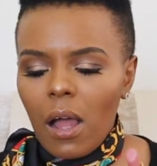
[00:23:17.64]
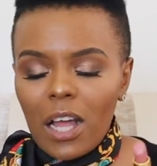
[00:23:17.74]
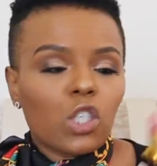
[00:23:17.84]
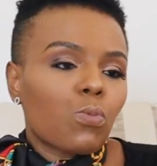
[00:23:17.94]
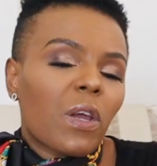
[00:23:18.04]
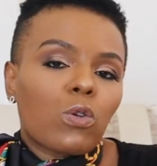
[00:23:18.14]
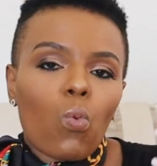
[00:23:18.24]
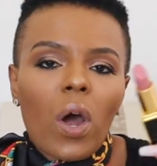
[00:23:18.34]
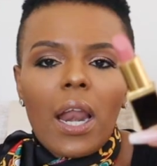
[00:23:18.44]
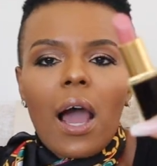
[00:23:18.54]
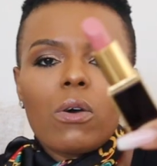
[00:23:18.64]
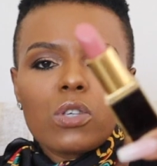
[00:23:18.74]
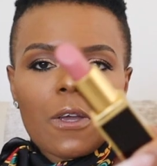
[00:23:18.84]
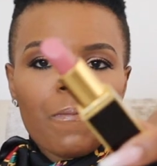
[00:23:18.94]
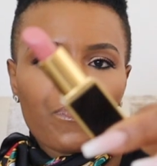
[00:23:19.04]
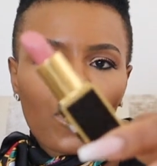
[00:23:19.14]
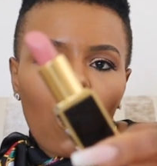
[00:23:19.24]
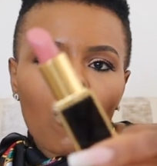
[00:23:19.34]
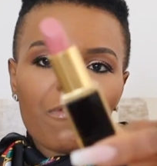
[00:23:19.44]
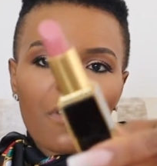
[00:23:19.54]
I just picked one out
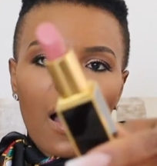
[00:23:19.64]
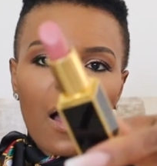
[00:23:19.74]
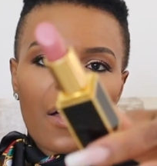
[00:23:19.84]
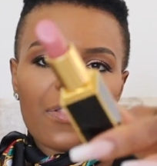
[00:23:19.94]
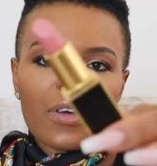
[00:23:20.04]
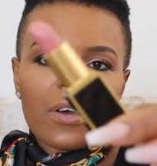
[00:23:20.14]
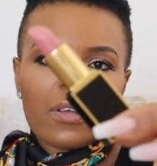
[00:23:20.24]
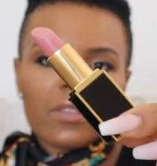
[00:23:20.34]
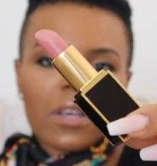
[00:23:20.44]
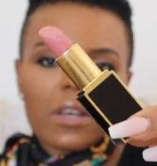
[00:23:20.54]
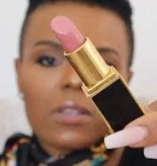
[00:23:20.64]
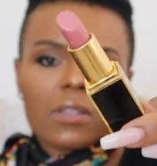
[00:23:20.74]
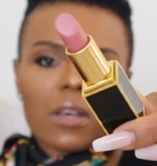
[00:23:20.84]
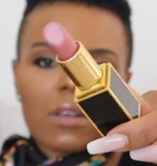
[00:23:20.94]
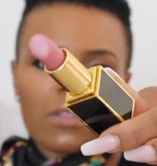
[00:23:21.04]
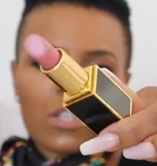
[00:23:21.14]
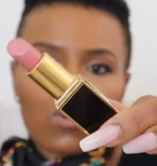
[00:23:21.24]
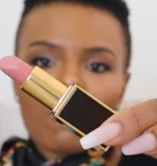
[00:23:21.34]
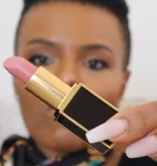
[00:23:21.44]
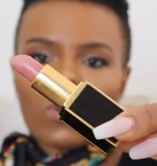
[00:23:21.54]
of the
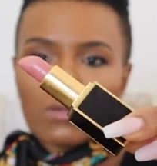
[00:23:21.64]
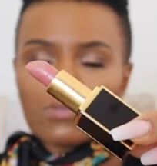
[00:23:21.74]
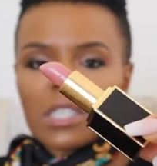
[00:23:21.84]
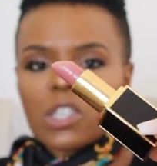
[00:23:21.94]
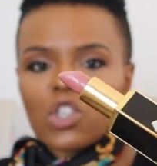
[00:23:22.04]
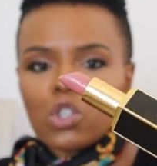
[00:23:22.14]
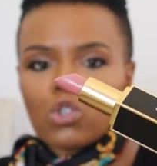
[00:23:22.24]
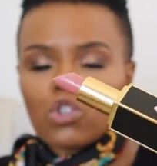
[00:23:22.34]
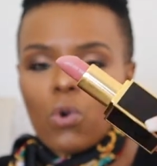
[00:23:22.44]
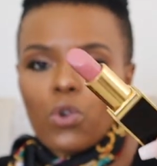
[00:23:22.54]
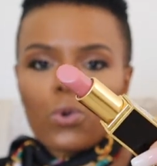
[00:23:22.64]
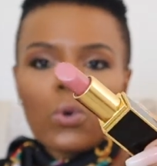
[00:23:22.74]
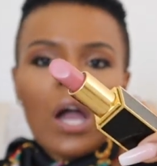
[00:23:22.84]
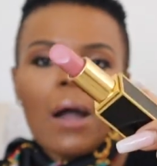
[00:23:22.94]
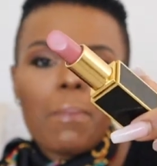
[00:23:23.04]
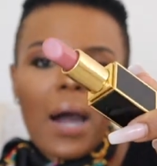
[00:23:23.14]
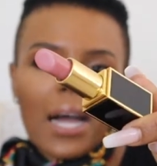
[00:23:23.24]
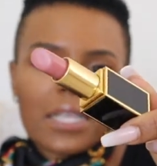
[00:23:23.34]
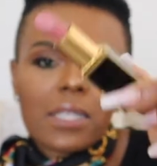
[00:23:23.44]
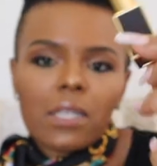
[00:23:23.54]
Tom Ford lipsticks just to show you,
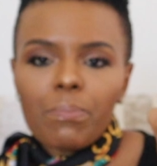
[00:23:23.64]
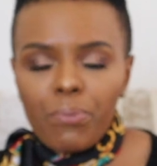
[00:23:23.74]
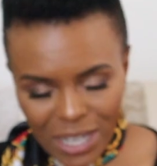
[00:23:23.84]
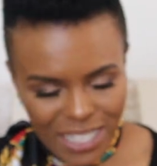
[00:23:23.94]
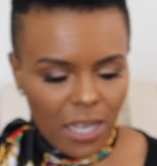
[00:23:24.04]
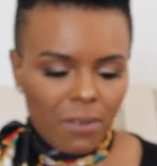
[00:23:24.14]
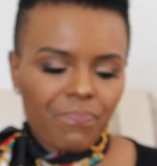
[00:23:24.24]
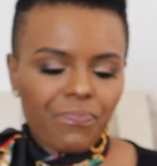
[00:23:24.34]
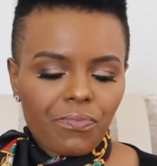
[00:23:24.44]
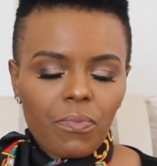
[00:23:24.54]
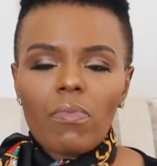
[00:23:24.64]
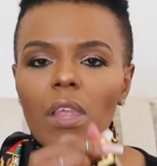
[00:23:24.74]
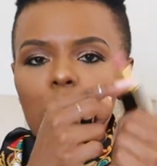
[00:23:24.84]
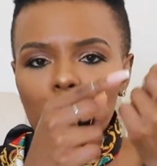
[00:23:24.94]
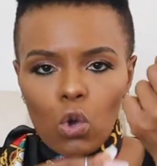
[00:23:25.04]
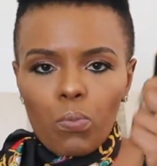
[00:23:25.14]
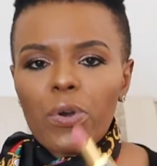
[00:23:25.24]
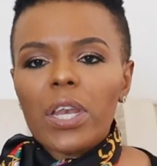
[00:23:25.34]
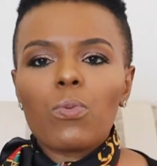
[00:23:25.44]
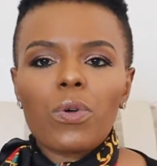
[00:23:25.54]
but pretty, so
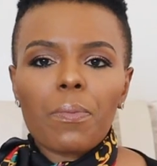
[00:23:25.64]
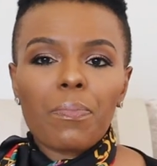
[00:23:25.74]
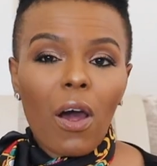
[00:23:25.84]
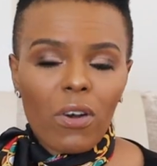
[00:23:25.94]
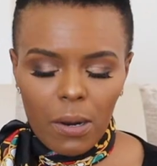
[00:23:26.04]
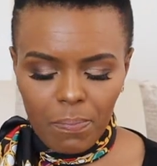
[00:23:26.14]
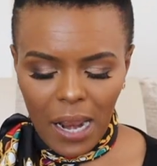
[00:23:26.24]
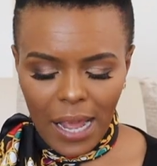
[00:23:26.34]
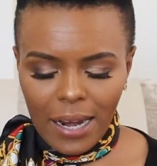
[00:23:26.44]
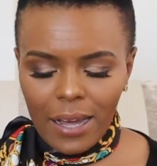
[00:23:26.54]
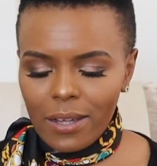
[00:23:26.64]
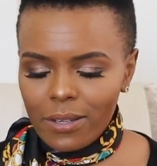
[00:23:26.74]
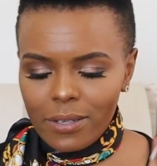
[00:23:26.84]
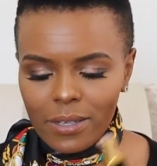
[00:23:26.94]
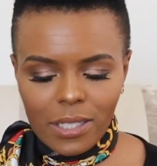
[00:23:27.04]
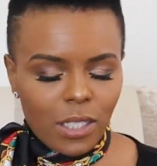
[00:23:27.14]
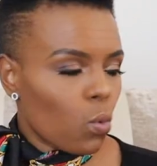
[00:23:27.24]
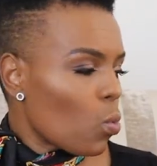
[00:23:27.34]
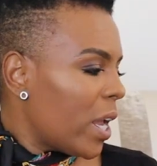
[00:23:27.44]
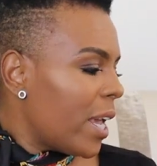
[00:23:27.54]
pretty with a brown lip liner. It's a
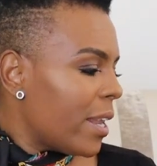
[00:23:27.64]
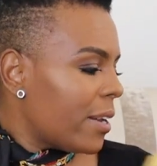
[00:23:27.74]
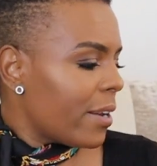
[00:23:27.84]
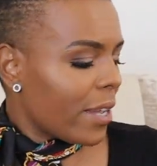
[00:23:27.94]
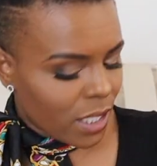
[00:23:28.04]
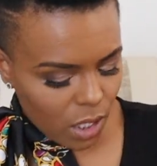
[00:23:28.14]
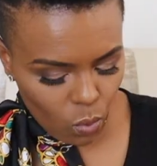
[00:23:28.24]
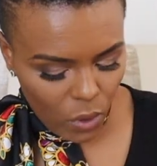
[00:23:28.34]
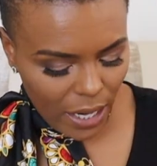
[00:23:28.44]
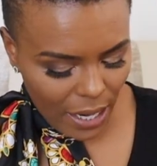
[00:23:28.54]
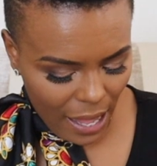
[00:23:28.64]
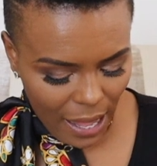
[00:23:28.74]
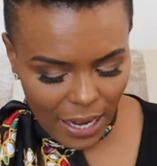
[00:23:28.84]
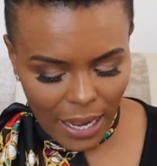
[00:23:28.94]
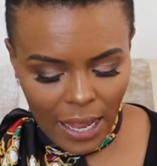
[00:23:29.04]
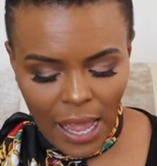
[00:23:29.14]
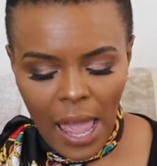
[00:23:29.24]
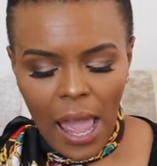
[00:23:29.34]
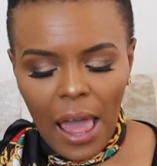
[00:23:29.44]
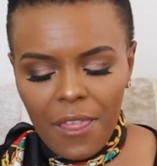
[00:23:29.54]
win. It's a win, honey.
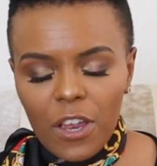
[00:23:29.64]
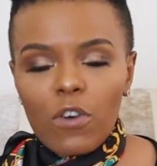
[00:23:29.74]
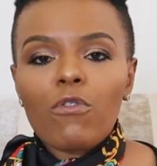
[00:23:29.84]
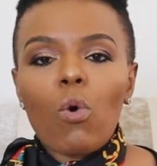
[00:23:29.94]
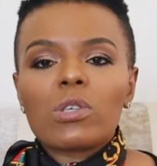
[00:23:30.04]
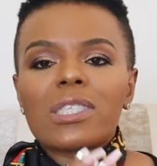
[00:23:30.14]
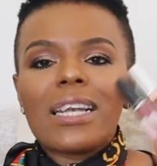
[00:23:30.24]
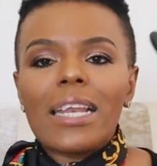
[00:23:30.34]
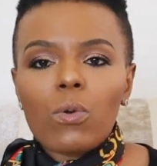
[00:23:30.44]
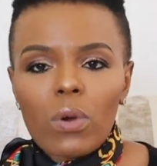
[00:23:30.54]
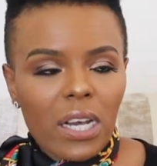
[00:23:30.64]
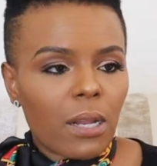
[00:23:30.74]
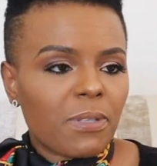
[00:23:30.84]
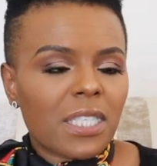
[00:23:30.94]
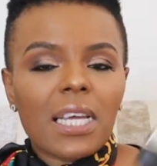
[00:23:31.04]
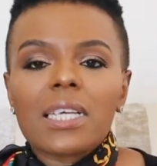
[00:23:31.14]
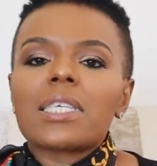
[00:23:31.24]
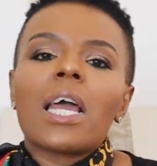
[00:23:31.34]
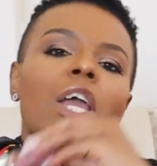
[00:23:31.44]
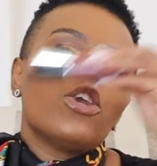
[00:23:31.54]
And then of course the liquid
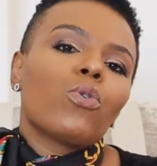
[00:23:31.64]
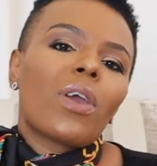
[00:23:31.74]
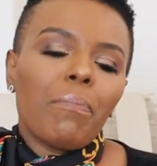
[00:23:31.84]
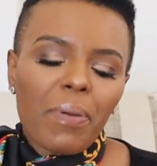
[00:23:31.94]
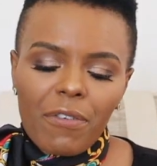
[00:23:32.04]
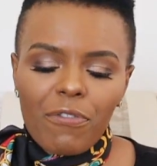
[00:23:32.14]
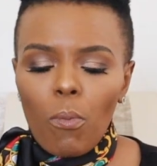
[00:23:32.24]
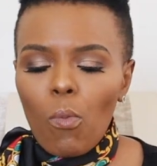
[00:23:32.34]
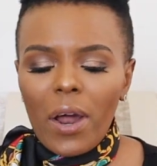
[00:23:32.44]
lipsticks, you can pick from